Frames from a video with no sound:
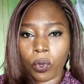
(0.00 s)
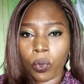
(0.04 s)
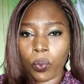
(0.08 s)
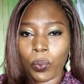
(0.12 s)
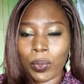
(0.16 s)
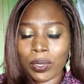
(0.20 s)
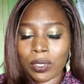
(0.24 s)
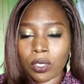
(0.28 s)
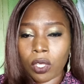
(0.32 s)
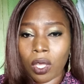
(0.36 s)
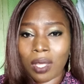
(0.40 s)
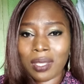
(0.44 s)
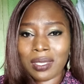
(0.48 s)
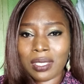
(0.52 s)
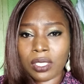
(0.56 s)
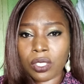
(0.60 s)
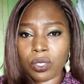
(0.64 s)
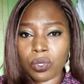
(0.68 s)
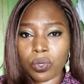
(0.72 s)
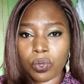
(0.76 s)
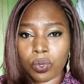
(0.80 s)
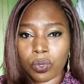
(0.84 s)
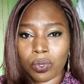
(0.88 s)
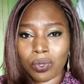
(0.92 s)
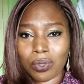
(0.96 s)
with all these
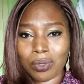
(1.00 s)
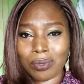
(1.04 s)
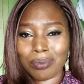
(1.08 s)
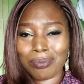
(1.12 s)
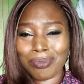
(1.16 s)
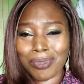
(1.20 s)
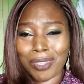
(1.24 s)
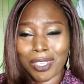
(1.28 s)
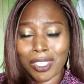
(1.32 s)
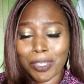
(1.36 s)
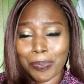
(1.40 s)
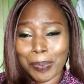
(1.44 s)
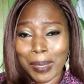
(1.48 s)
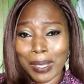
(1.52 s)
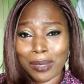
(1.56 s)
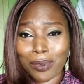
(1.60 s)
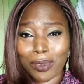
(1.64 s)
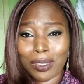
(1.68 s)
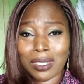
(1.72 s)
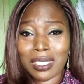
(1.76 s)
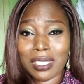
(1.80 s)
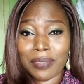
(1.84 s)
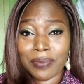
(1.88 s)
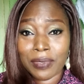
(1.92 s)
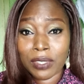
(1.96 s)
tools just by
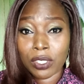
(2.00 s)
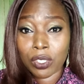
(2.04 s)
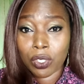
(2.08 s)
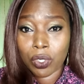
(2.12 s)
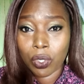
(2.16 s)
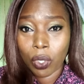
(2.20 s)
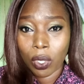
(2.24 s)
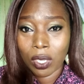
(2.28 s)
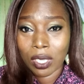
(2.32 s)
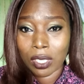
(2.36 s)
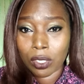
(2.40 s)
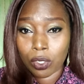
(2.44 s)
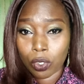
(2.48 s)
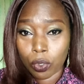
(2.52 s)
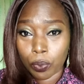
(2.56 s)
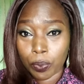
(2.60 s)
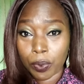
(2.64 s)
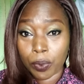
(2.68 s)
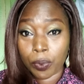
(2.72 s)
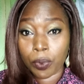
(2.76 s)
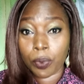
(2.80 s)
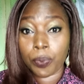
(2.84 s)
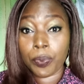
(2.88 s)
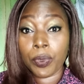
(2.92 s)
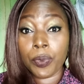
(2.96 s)
not even talking to
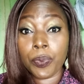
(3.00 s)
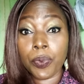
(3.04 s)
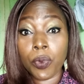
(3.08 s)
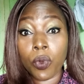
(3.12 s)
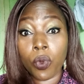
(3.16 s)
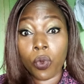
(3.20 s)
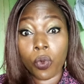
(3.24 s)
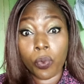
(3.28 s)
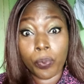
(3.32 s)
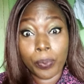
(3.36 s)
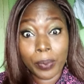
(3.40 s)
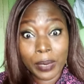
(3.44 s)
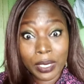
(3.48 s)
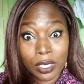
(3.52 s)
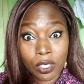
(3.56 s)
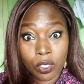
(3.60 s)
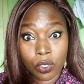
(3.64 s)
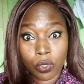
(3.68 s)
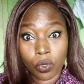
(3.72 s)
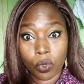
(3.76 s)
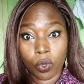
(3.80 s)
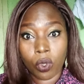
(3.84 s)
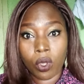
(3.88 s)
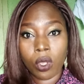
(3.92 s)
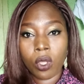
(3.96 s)
people people will meet
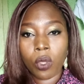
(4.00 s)
you